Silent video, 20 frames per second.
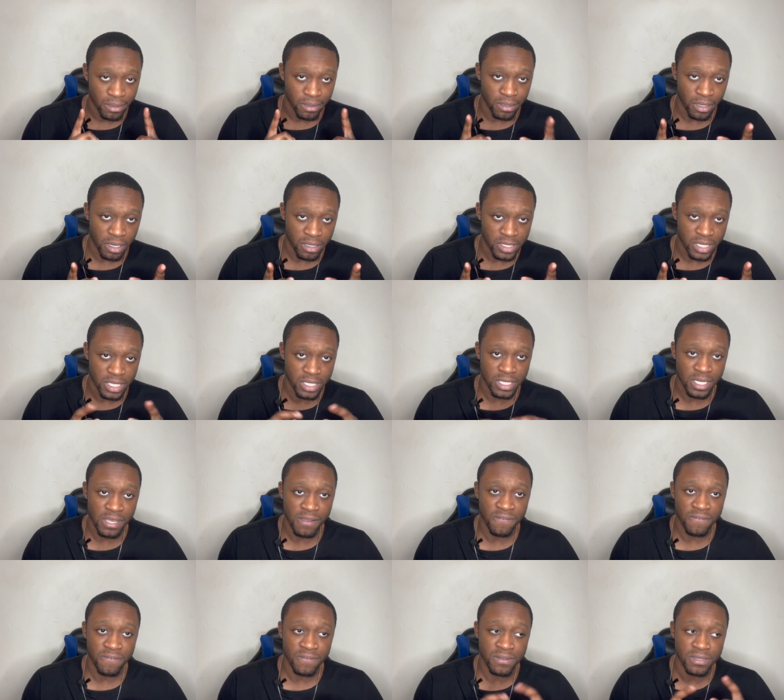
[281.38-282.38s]
y'all stay
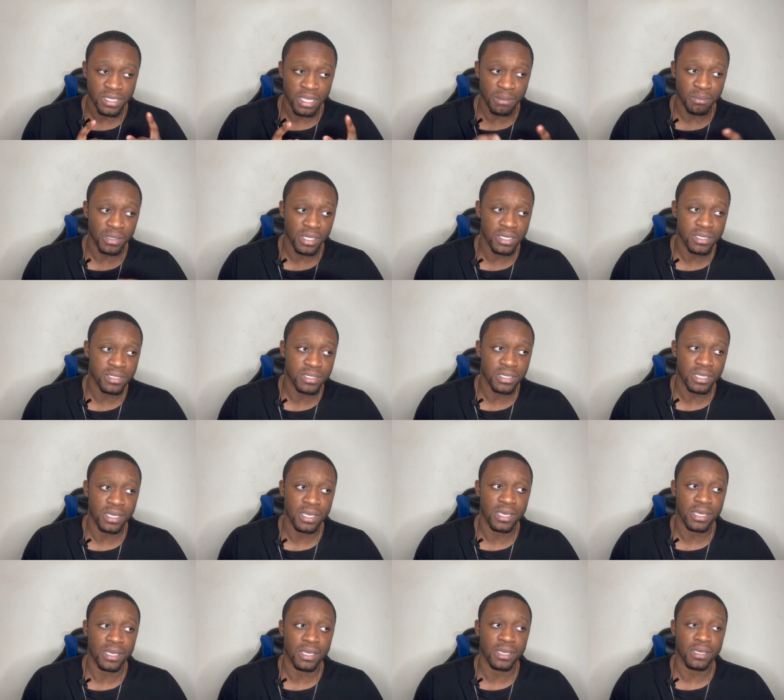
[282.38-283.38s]
safe, stay blessed,
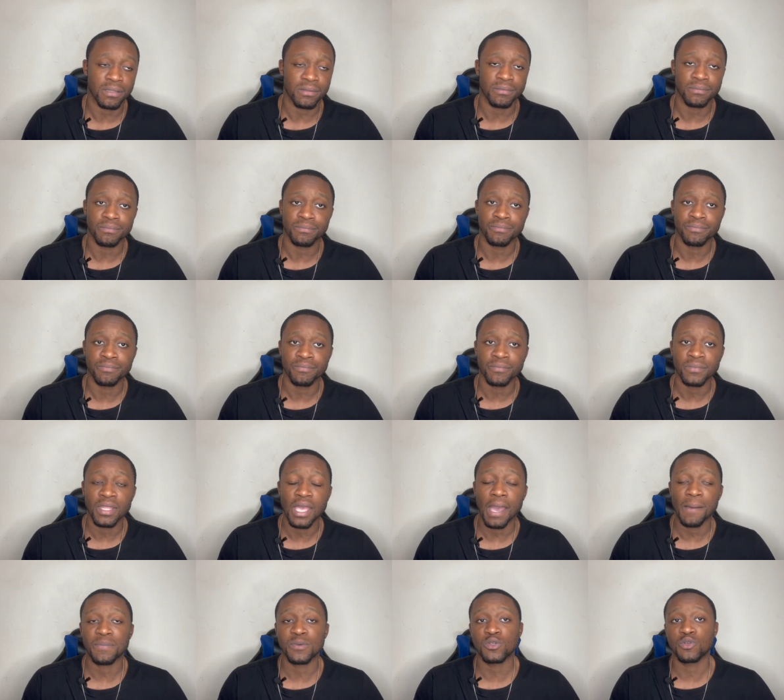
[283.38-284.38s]
and
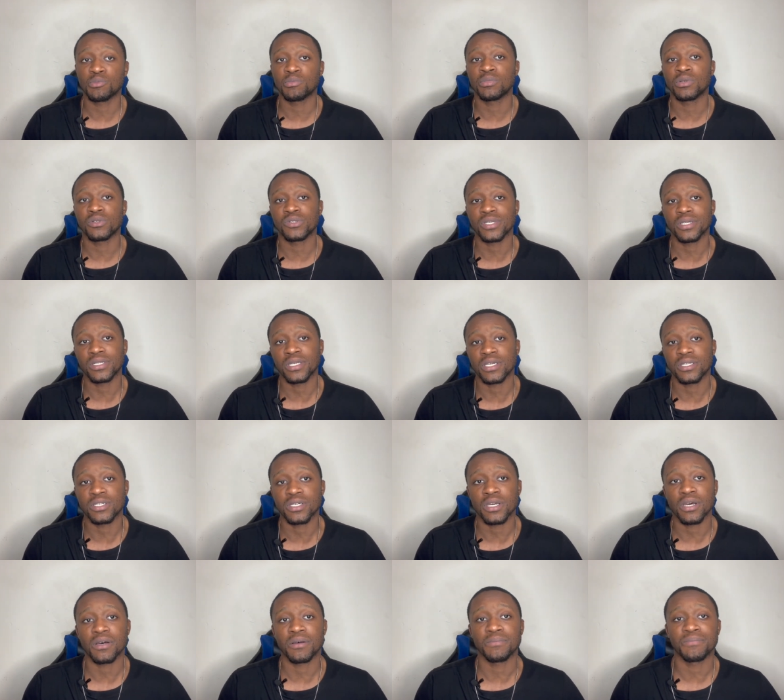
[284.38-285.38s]
happy Super Bowl Sunday to
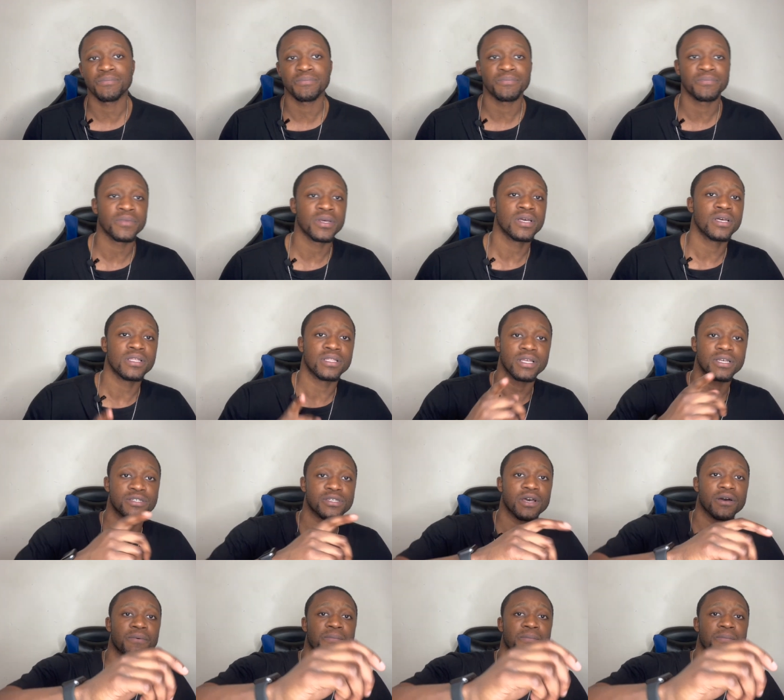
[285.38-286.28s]
y'all. Let's go.